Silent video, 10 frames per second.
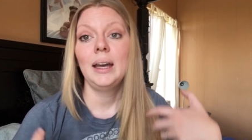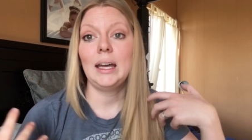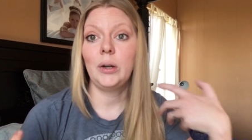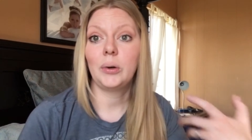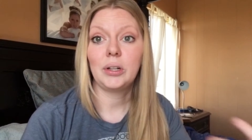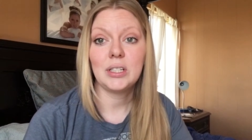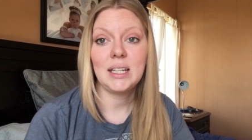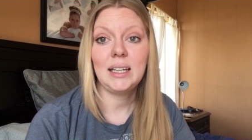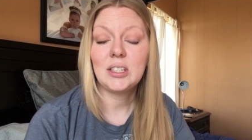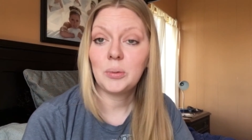in order
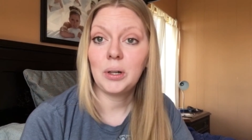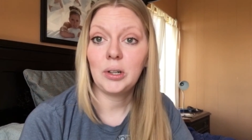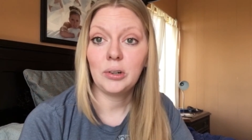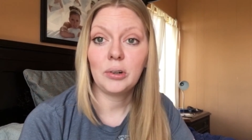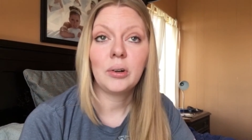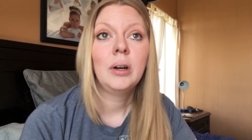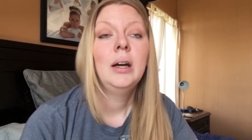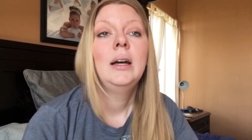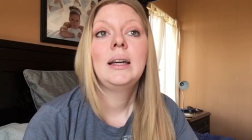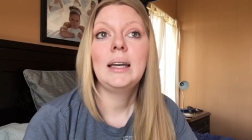to get to where you
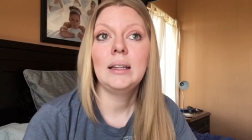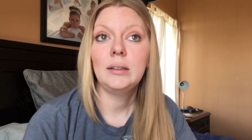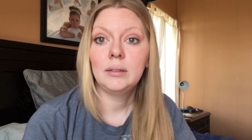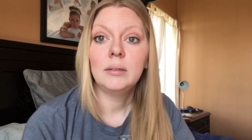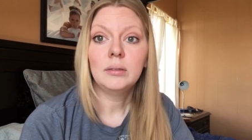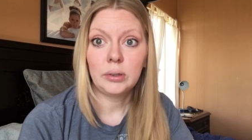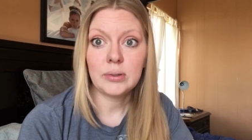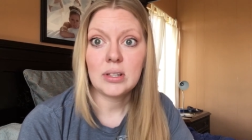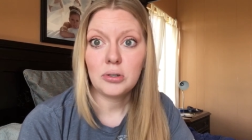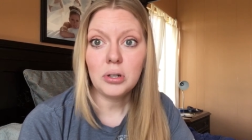can
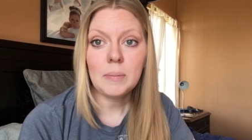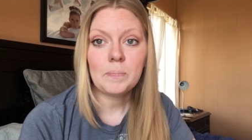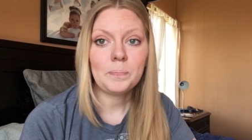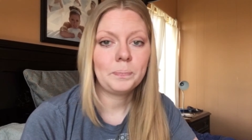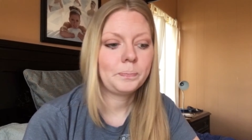lucid dream.